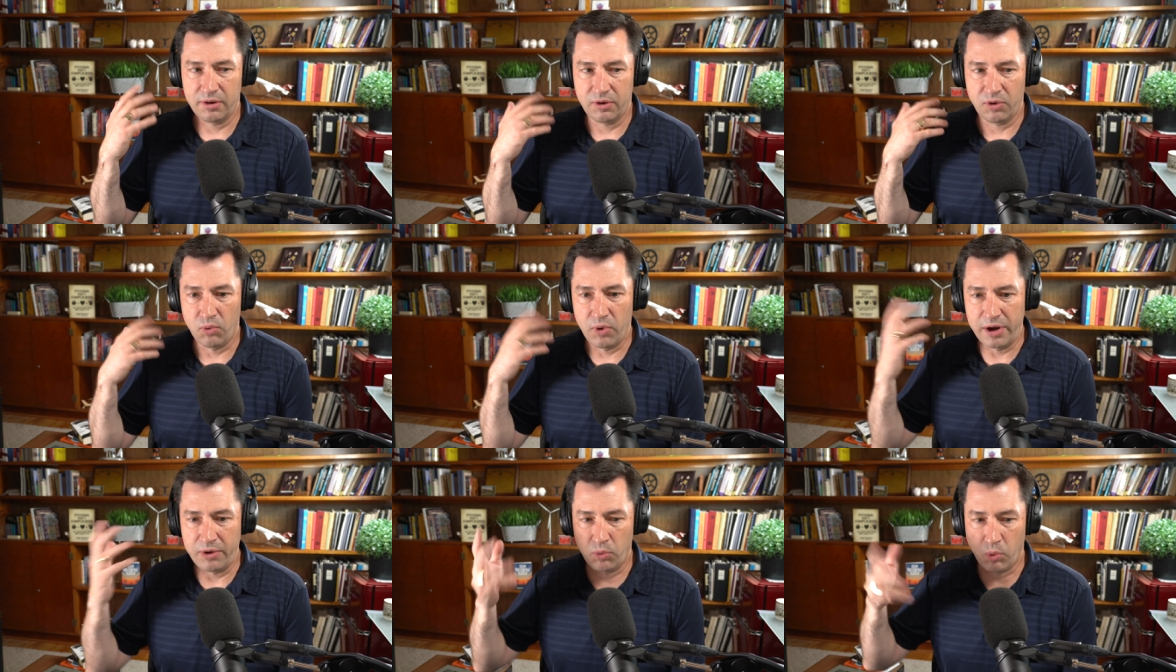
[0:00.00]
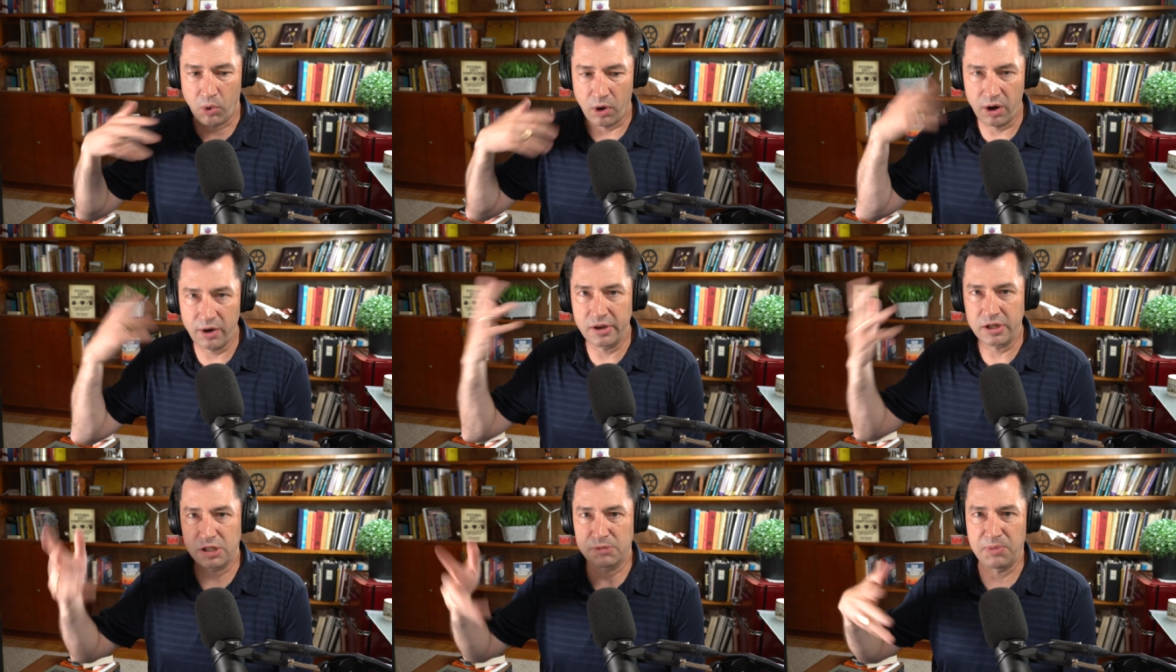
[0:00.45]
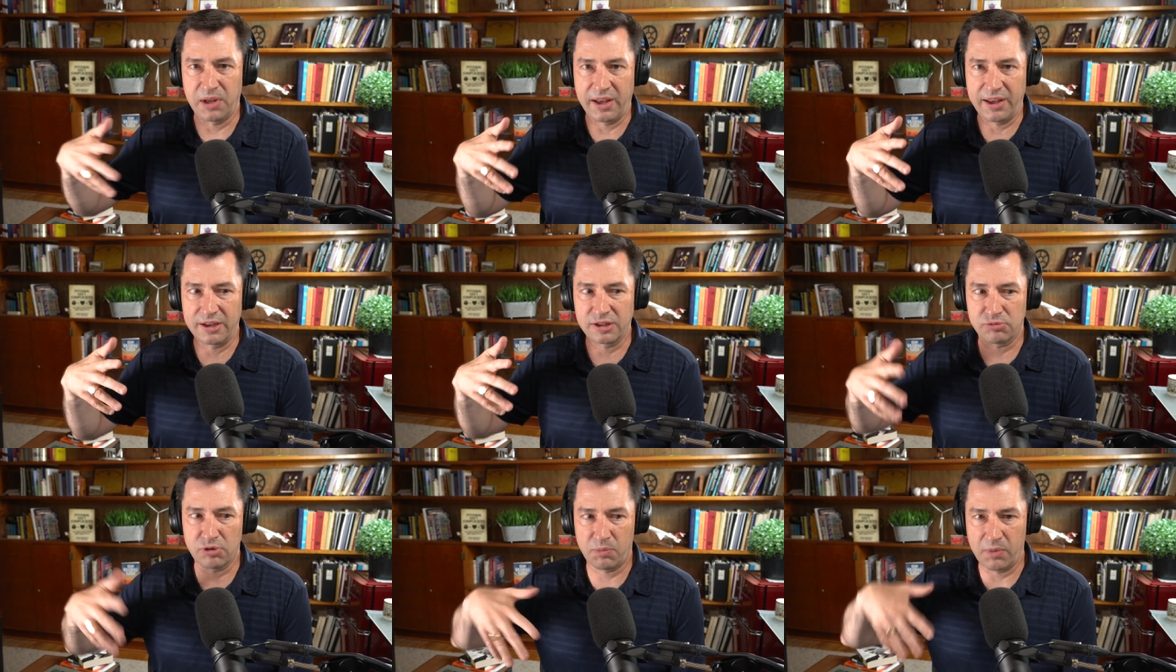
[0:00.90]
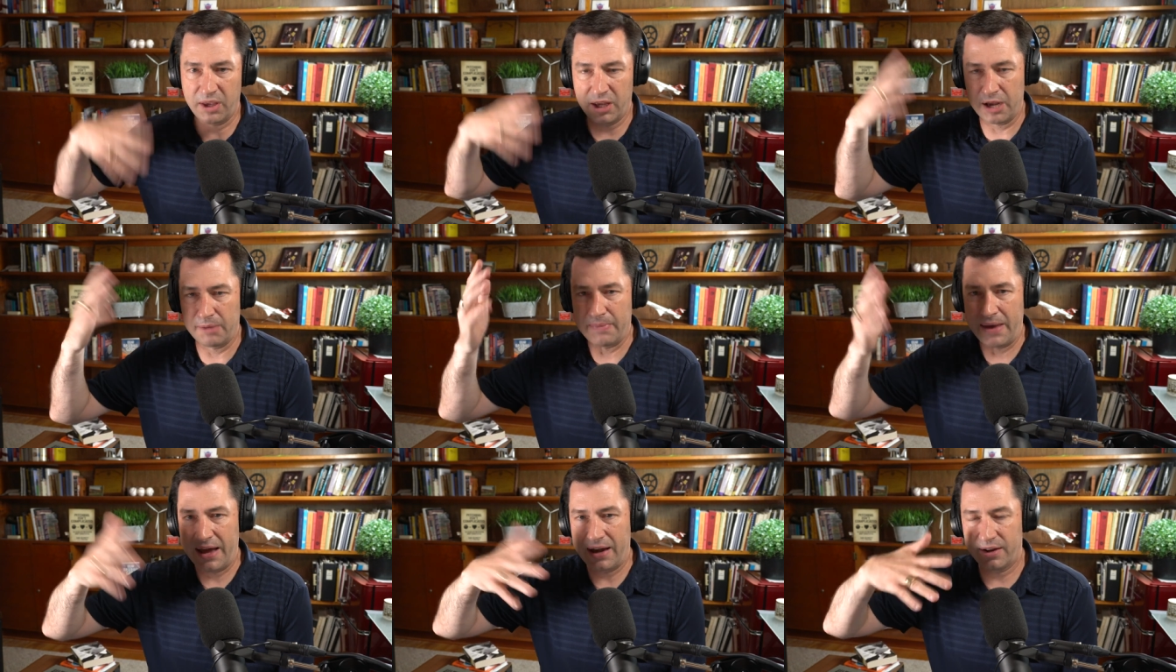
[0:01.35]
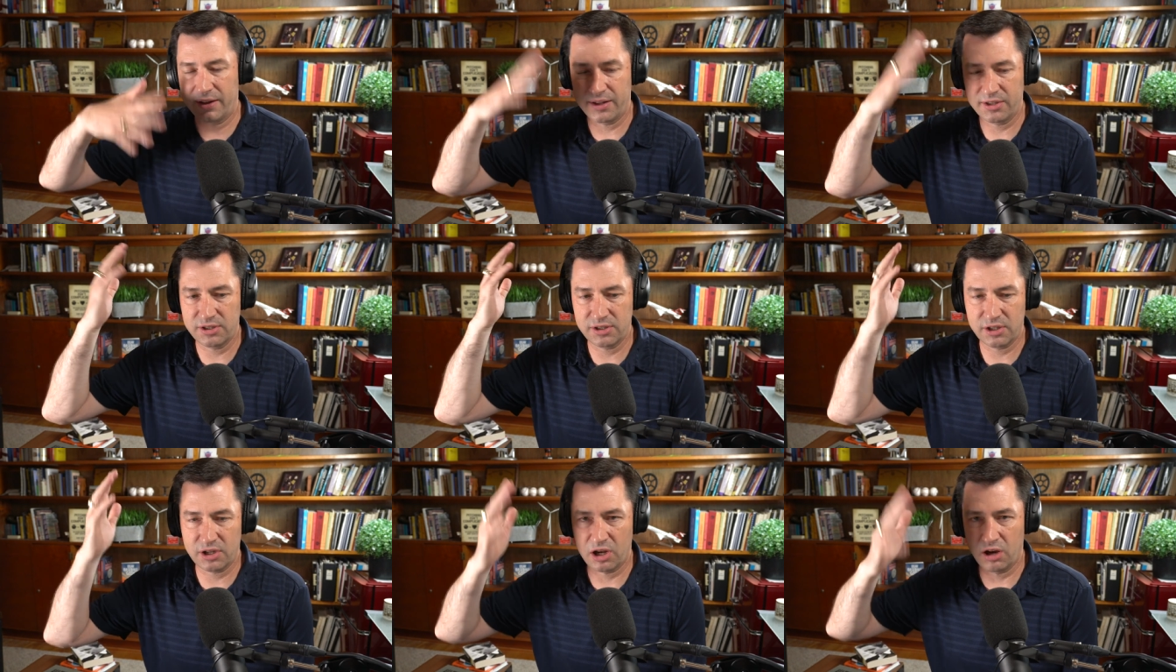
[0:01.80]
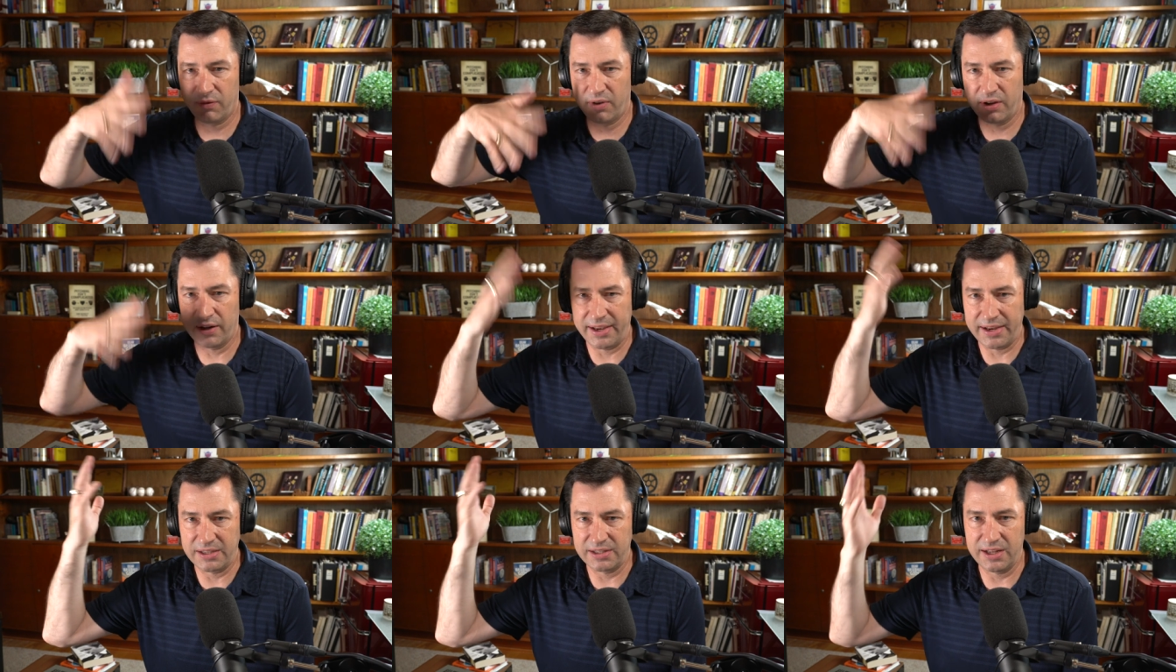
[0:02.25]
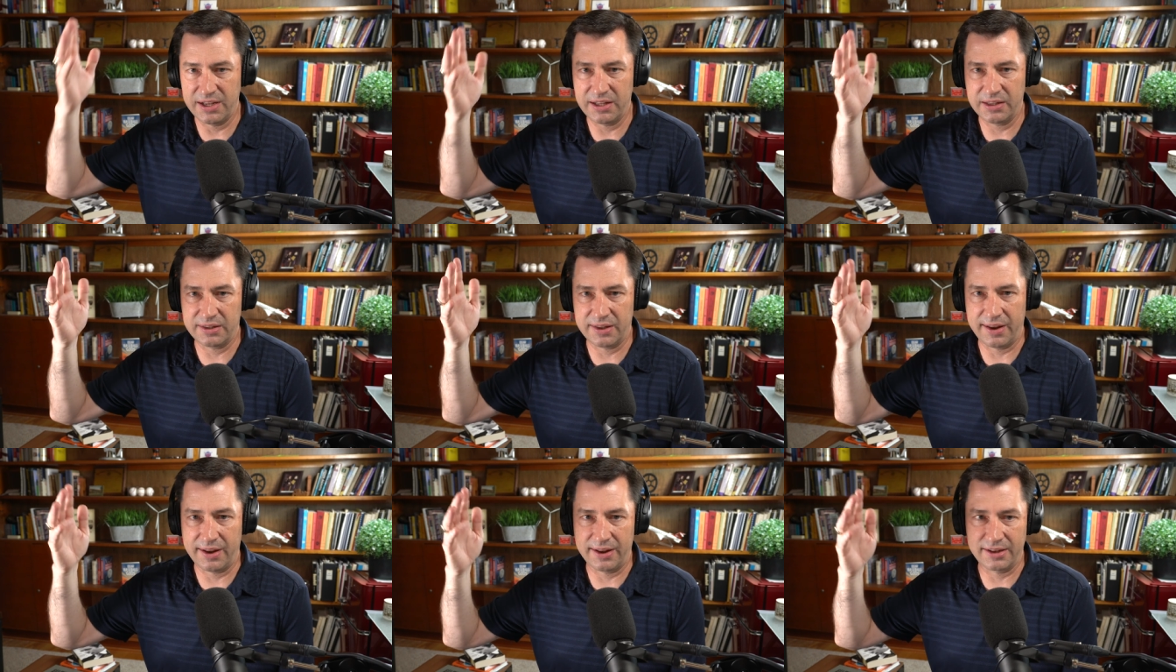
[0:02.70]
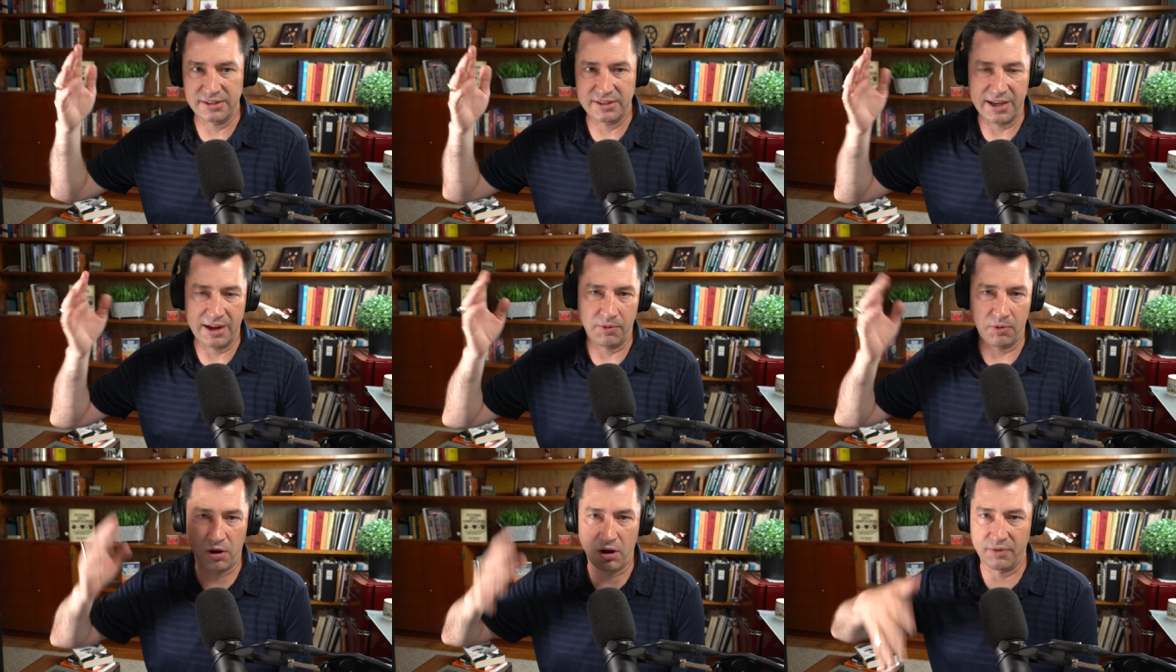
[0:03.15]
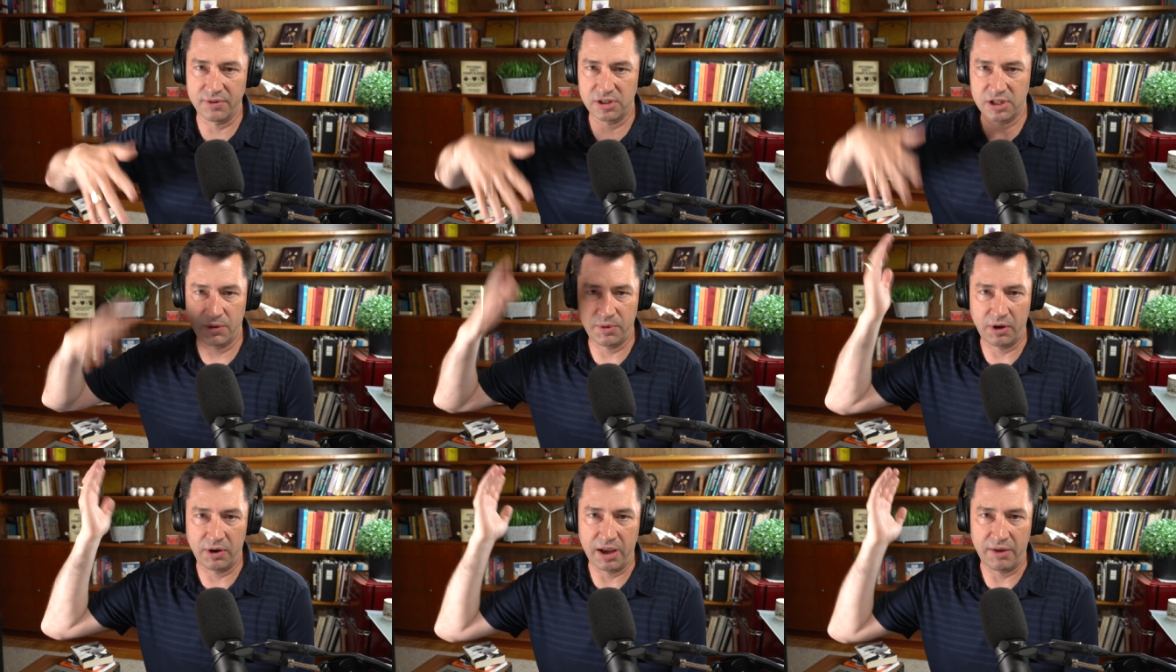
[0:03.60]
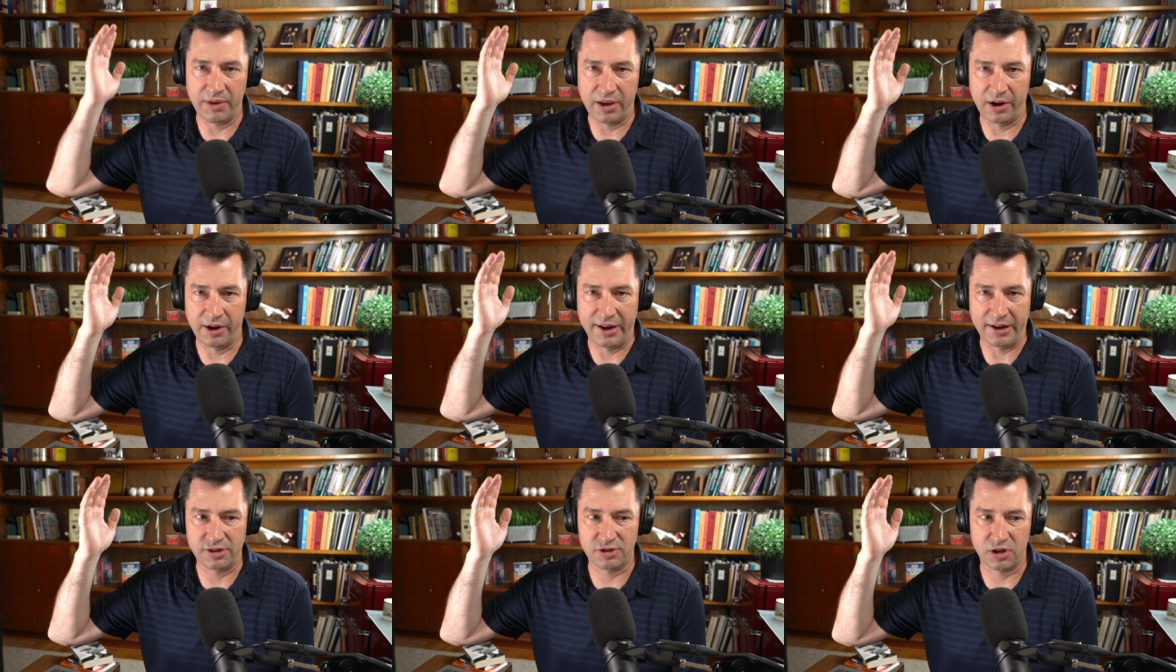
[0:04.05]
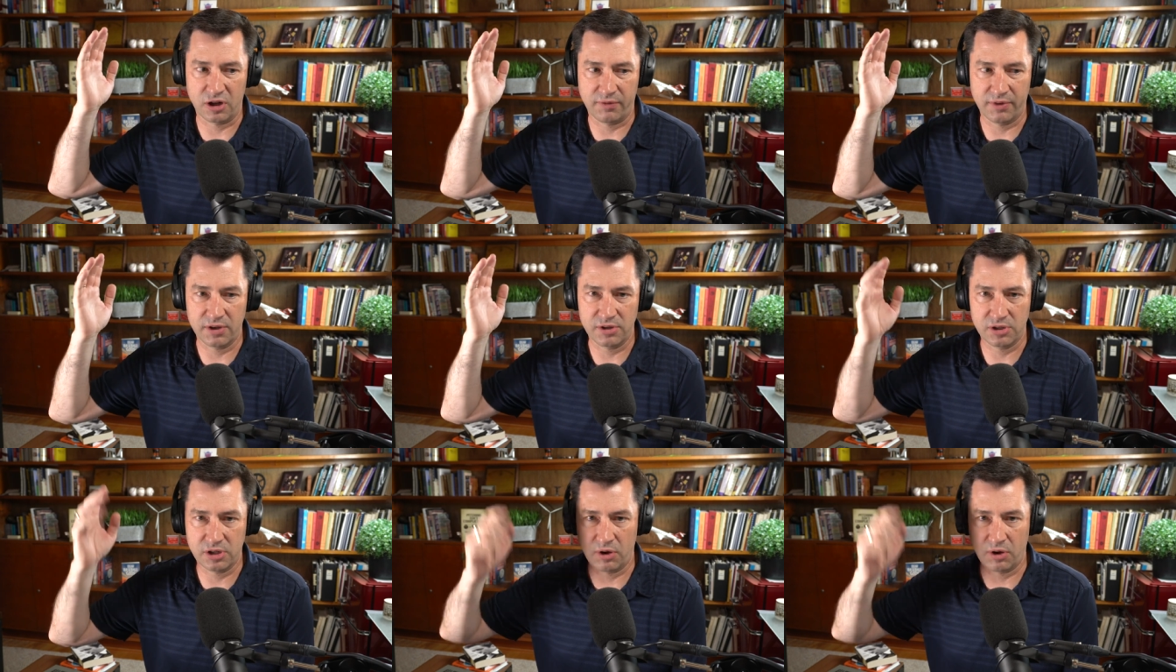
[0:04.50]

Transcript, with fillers: What worries me is when we come out of this COVID 19 thing, is that all of a sudden we don't have internet service.